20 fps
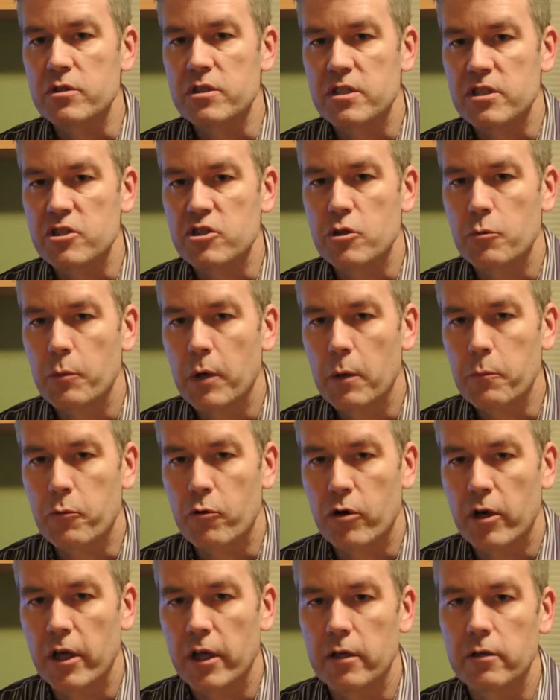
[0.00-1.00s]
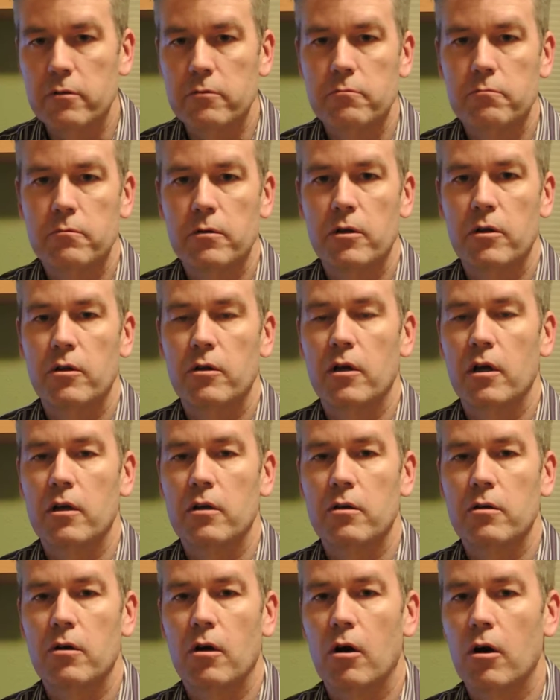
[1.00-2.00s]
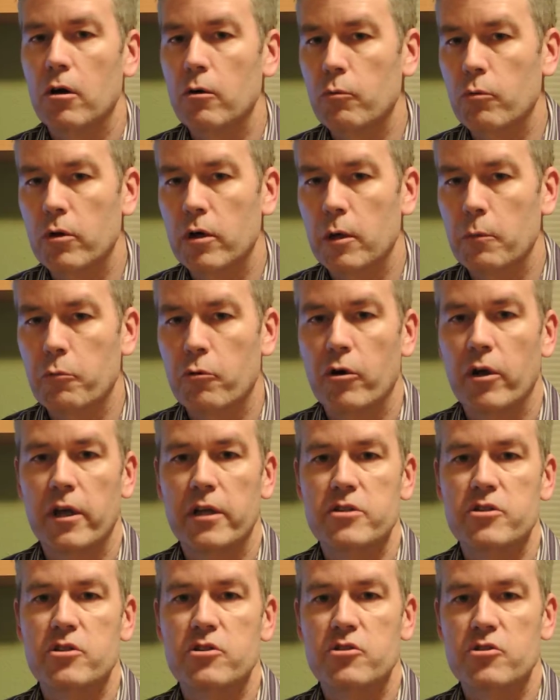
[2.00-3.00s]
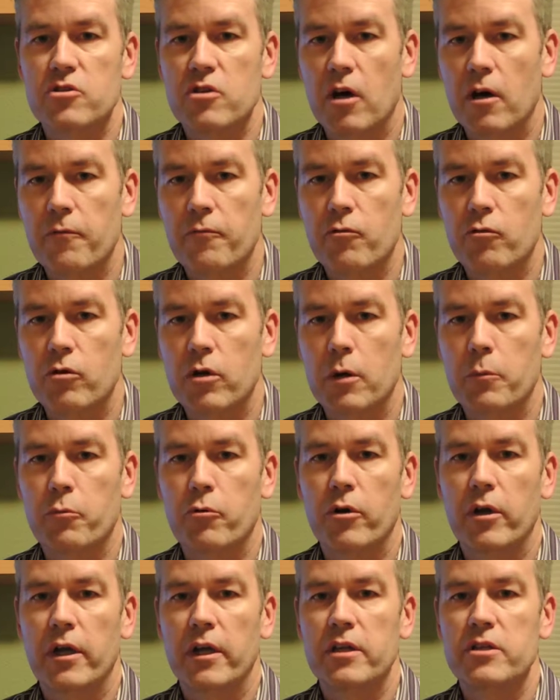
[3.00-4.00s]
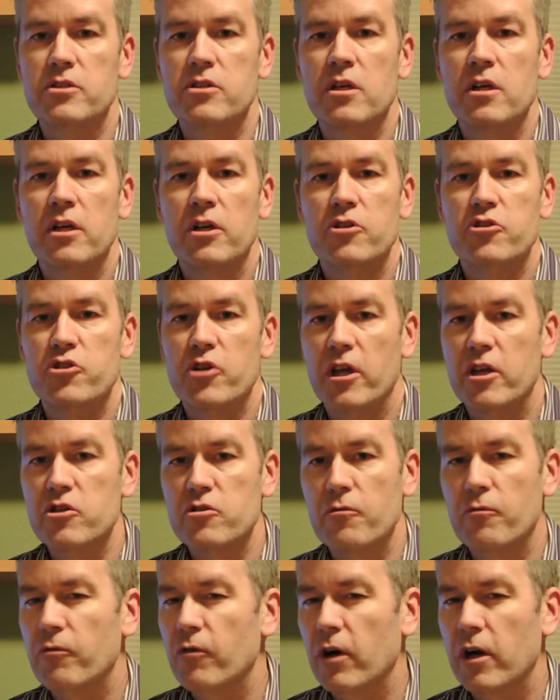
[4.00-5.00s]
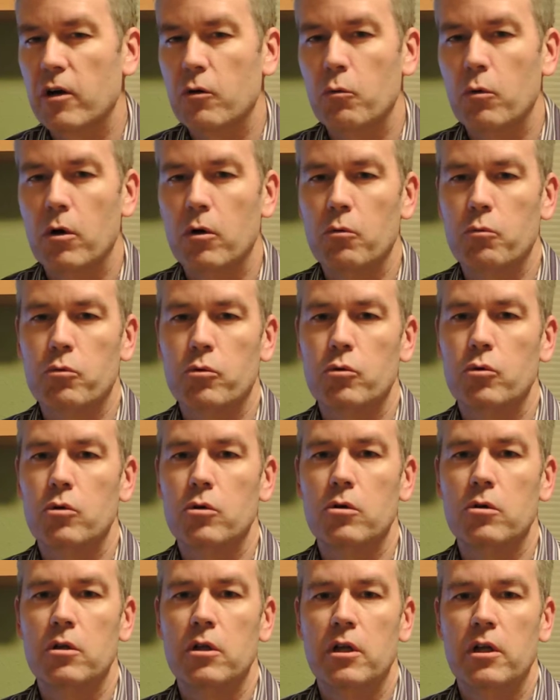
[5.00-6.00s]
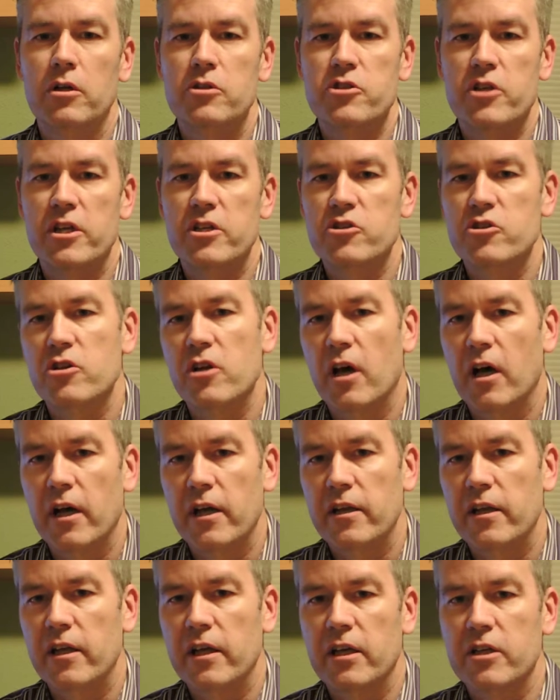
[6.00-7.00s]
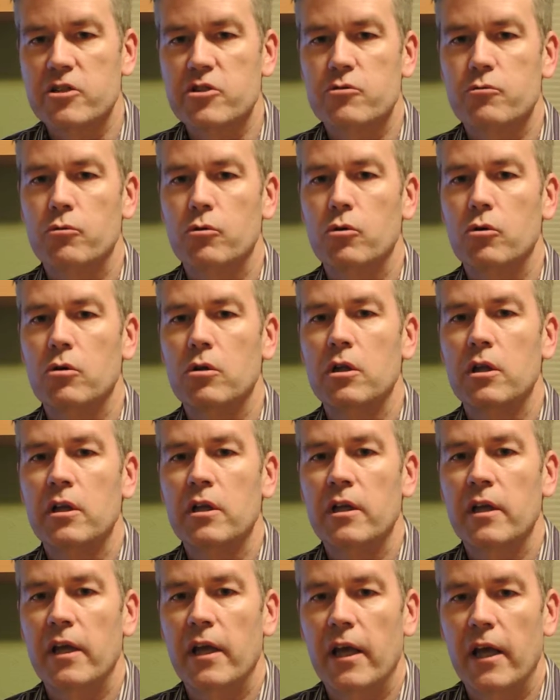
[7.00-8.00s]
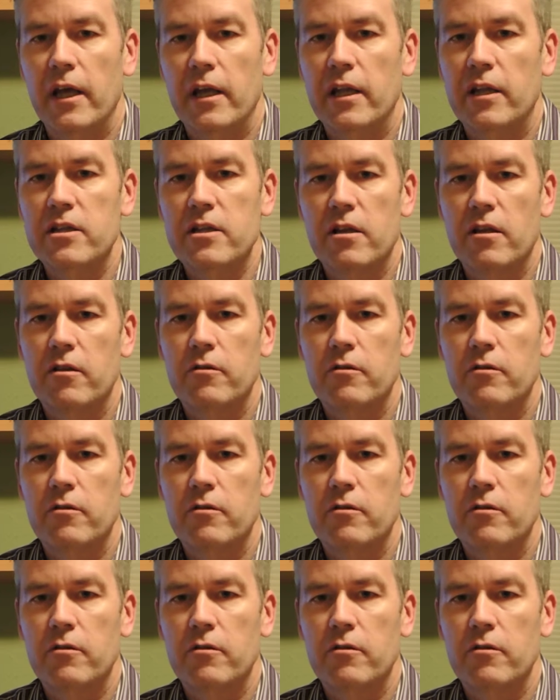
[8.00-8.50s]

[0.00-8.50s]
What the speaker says: system upgrade, hardware upgrades, software upgrades, change a firewall rule, change an IDS rule, any